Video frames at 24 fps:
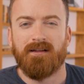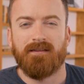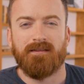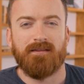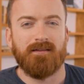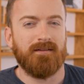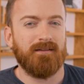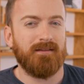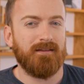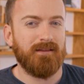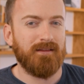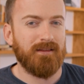
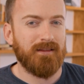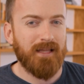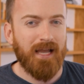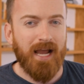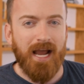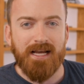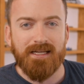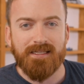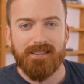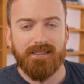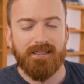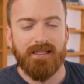the
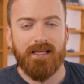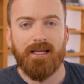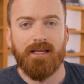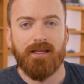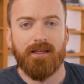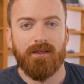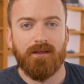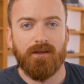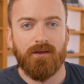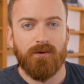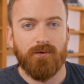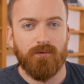last
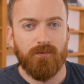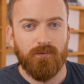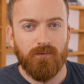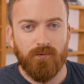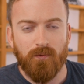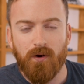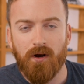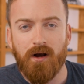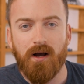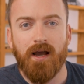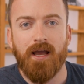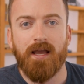thing you
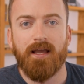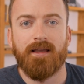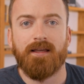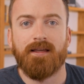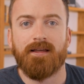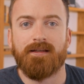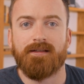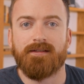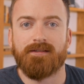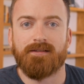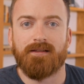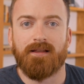want
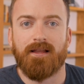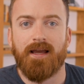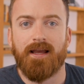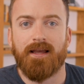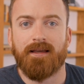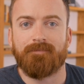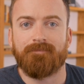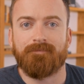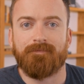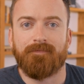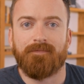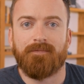is
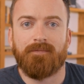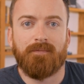like